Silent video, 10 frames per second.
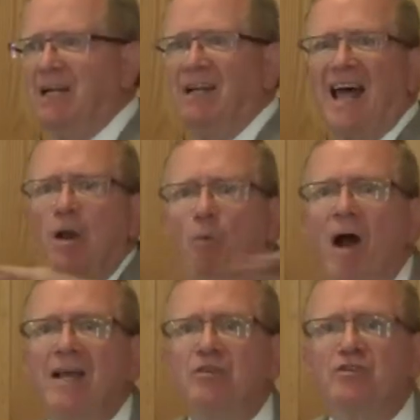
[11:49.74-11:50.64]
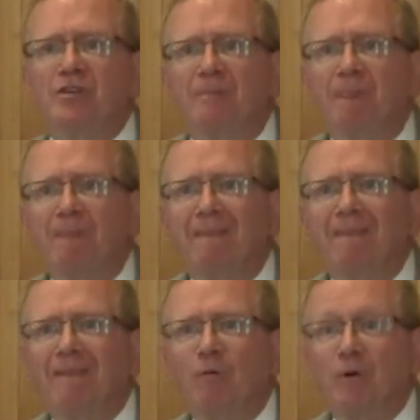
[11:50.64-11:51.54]
lay waste
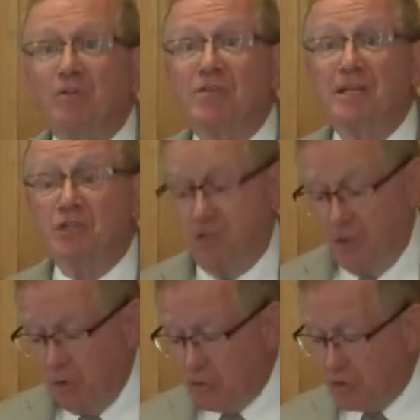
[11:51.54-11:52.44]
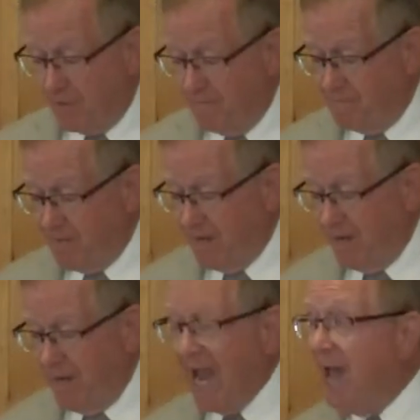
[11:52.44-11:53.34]
was his solution?
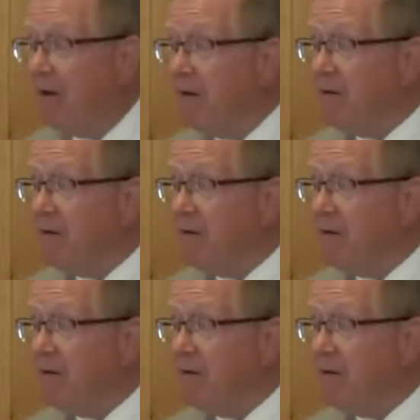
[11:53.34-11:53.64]
How